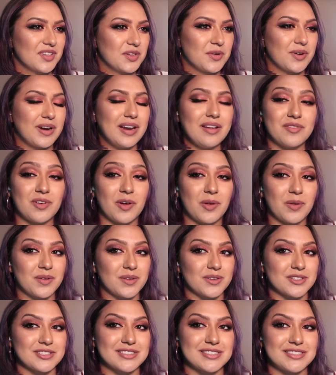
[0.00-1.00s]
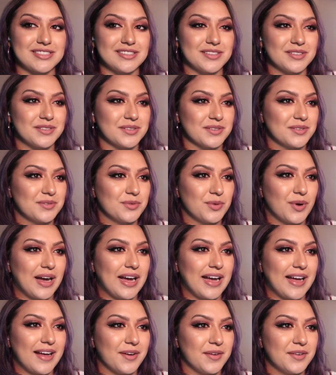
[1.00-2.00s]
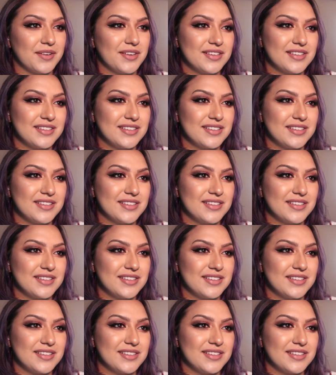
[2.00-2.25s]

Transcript: Great vocals too, wow.